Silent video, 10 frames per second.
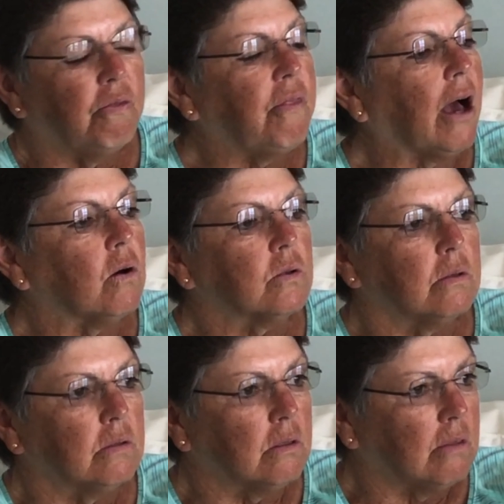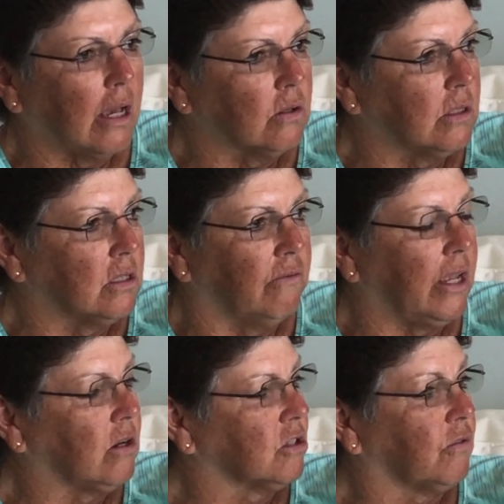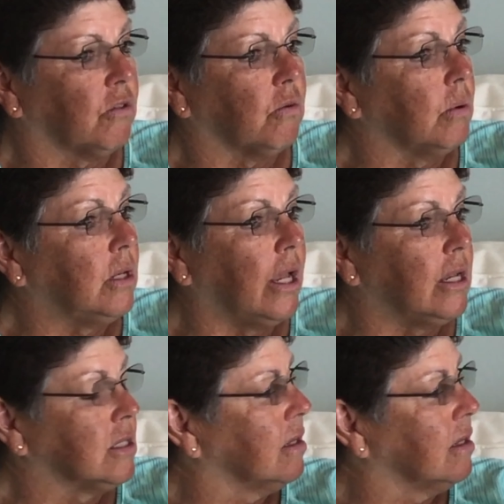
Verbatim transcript: thousands and thousands of acres for three days